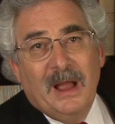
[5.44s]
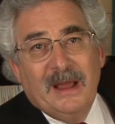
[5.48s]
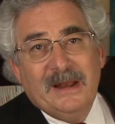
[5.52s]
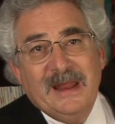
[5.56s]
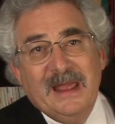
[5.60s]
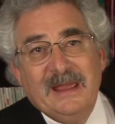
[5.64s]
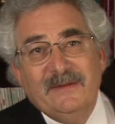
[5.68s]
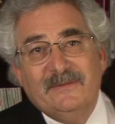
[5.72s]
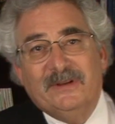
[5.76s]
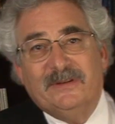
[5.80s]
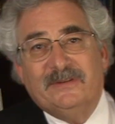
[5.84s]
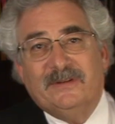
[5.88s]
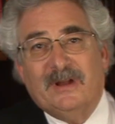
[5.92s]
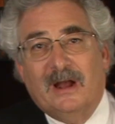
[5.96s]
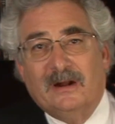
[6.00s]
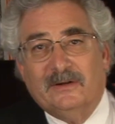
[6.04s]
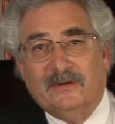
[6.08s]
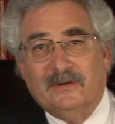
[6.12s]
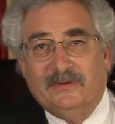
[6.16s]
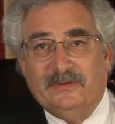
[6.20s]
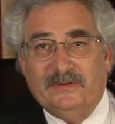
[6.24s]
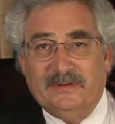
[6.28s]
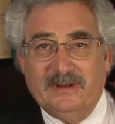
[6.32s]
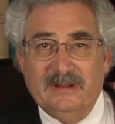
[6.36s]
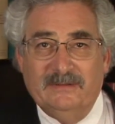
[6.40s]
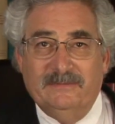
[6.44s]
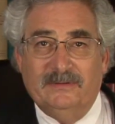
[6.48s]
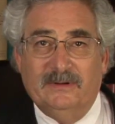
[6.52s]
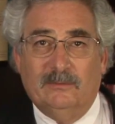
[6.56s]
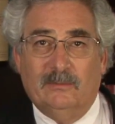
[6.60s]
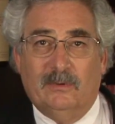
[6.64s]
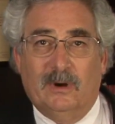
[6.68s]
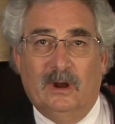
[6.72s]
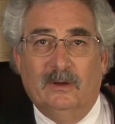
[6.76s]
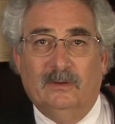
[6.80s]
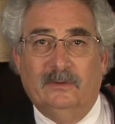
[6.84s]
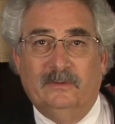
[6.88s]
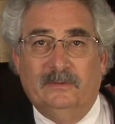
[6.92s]
name is Dr. Stephen
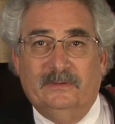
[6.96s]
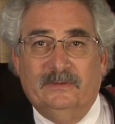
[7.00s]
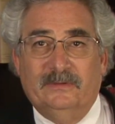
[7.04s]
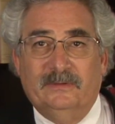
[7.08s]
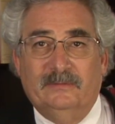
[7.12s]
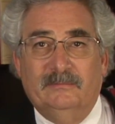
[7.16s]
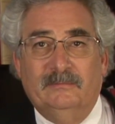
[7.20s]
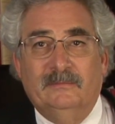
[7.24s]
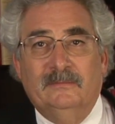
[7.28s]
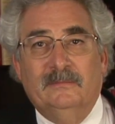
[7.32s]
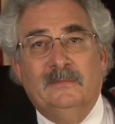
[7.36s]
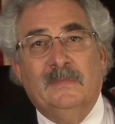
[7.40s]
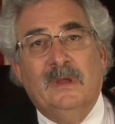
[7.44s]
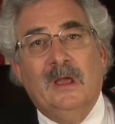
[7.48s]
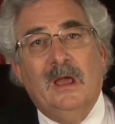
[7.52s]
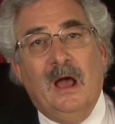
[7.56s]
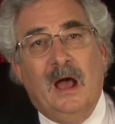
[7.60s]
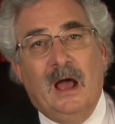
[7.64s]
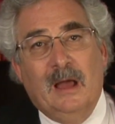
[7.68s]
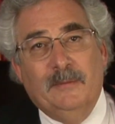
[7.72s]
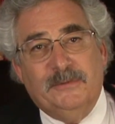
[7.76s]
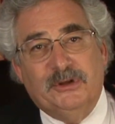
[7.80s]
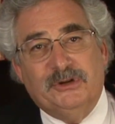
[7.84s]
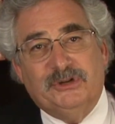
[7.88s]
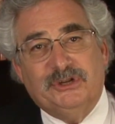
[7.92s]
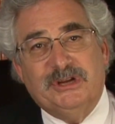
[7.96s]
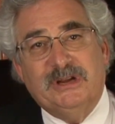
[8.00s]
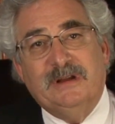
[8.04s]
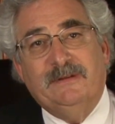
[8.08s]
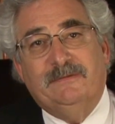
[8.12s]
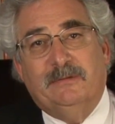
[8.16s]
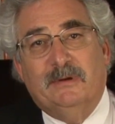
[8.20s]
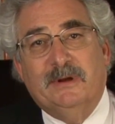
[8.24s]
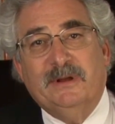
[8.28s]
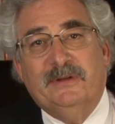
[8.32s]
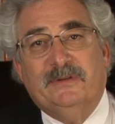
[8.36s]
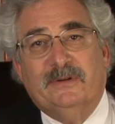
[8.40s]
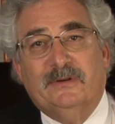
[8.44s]
Rose. I'm the Chief
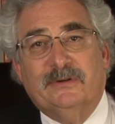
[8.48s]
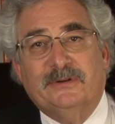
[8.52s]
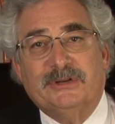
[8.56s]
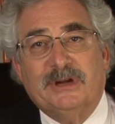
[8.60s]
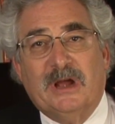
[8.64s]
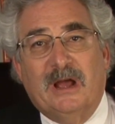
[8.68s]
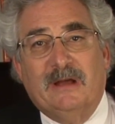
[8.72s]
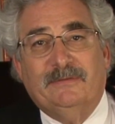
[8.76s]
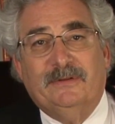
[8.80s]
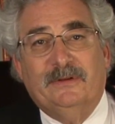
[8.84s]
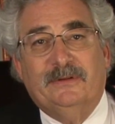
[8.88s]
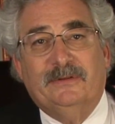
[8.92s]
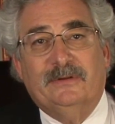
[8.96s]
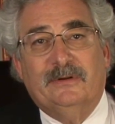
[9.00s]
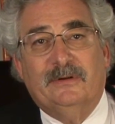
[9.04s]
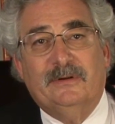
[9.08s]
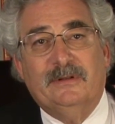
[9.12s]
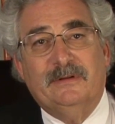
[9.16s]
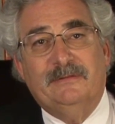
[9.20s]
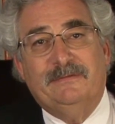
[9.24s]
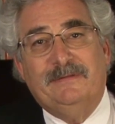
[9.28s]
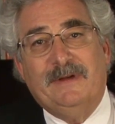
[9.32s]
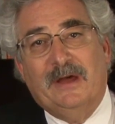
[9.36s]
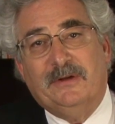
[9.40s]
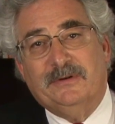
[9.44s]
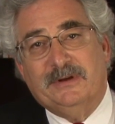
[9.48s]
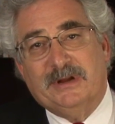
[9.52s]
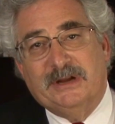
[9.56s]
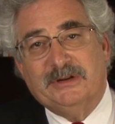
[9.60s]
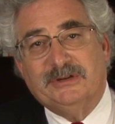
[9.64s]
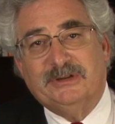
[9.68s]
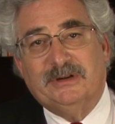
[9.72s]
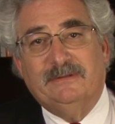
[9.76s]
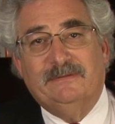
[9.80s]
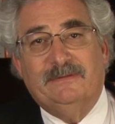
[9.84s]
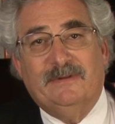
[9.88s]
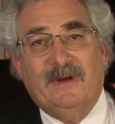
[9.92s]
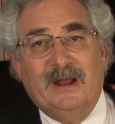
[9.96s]
Research Officer of the
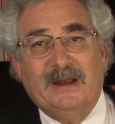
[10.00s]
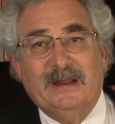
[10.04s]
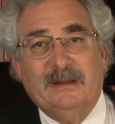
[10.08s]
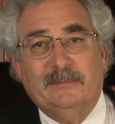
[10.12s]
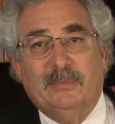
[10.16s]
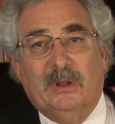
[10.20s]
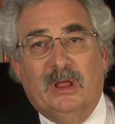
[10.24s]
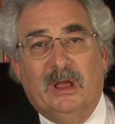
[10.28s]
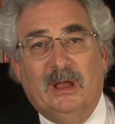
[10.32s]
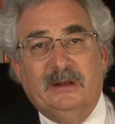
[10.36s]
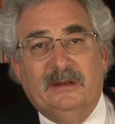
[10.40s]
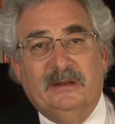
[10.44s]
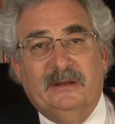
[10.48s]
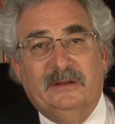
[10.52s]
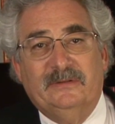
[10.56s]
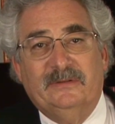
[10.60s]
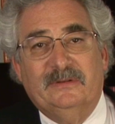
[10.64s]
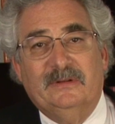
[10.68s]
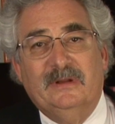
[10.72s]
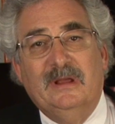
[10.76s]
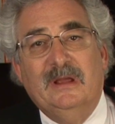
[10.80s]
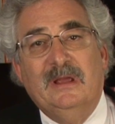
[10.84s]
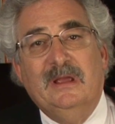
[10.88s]
Foundation Fighting Blindness,